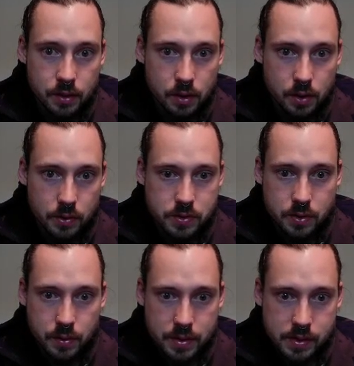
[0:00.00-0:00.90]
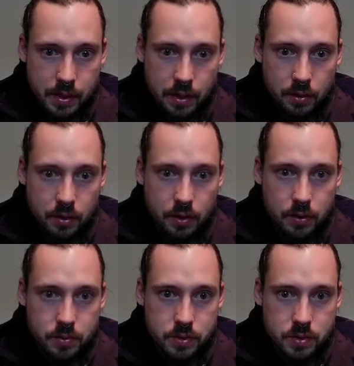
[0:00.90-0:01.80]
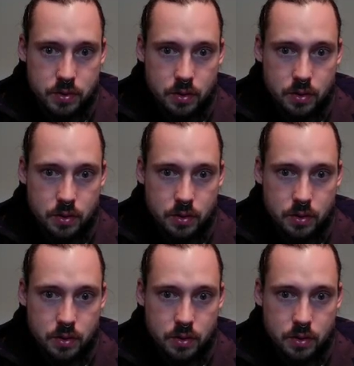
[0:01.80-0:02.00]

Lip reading: Also has a Gyarados.